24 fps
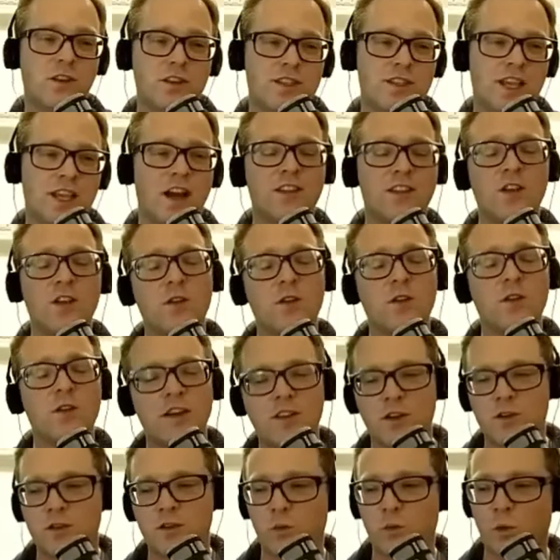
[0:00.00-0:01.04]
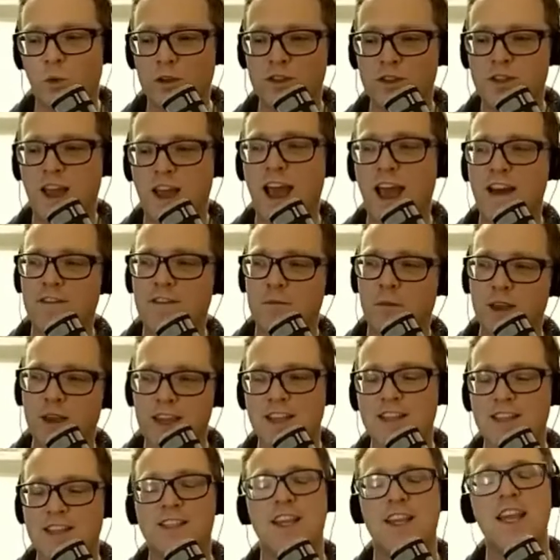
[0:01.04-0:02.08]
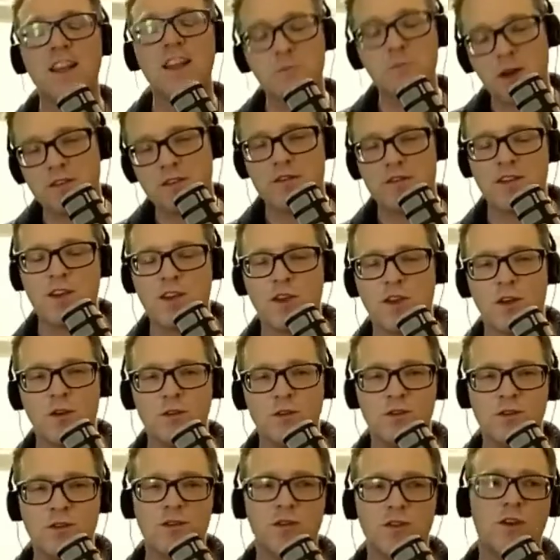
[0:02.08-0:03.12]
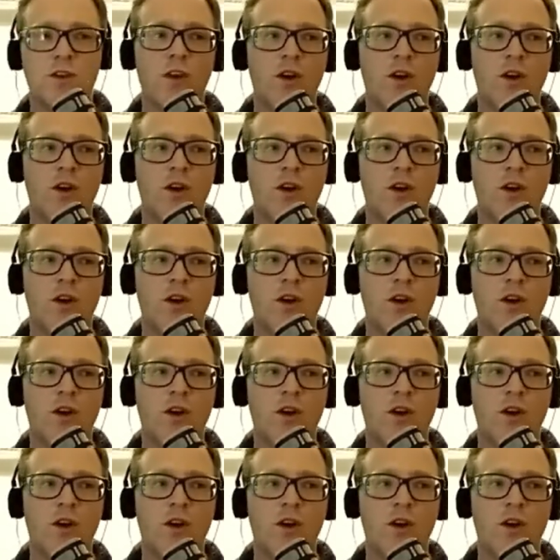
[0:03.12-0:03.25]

not, I don't I don't want to have my kids in my videos. Yeah,